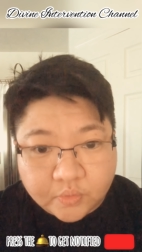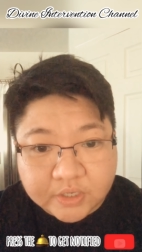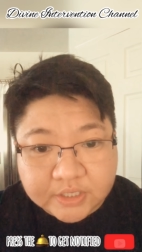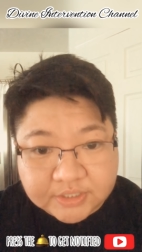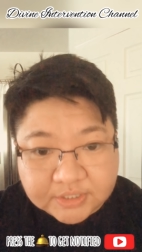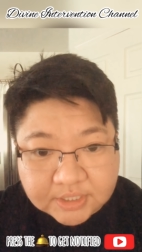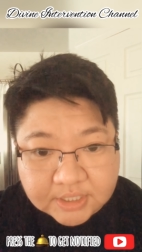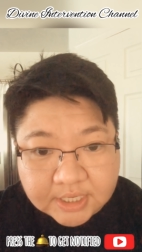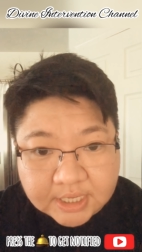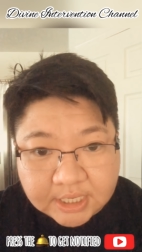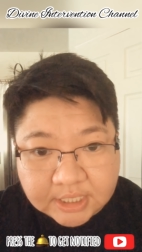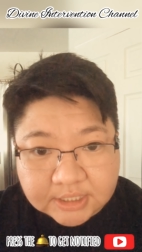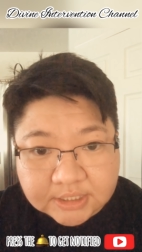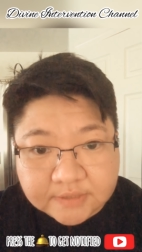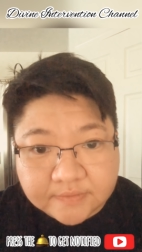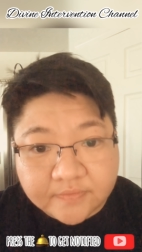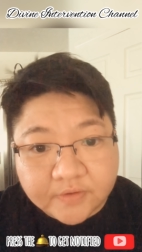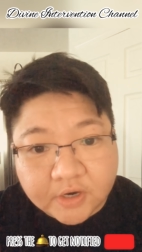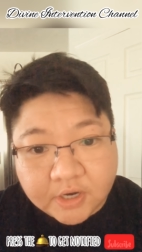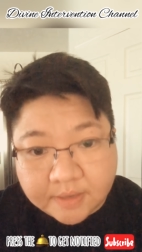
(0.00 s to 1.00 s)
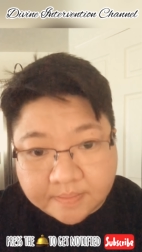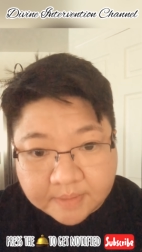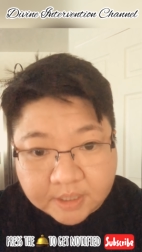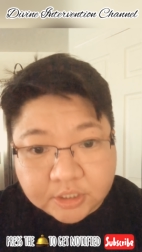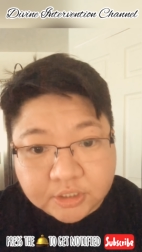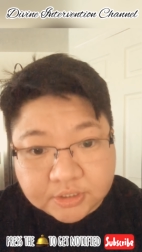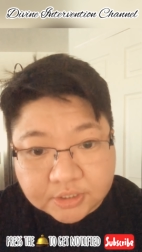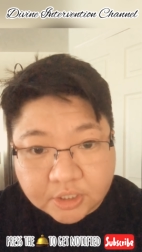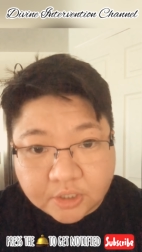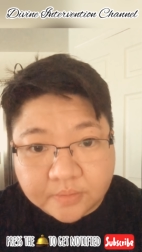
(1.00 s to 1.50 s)
resonate very
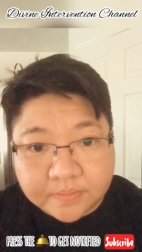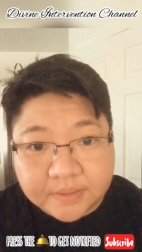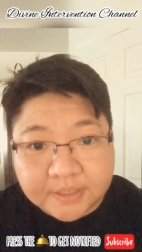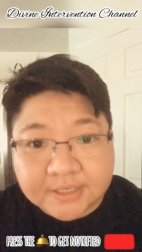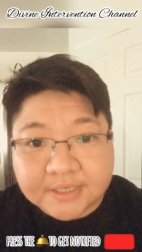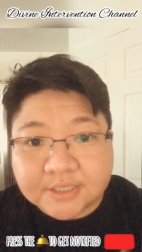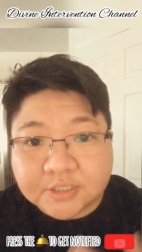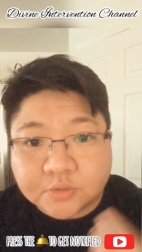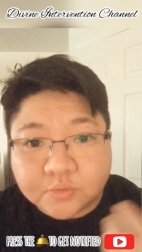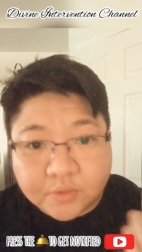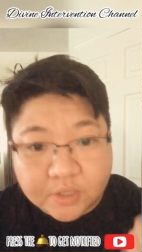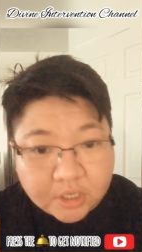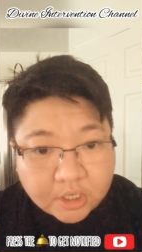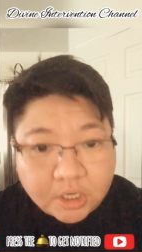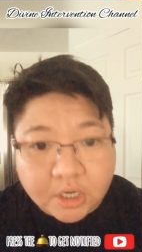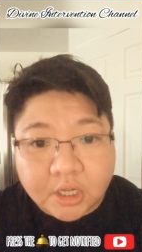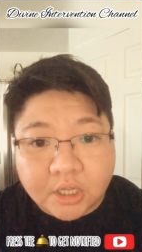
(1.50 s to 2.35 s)
much so because we are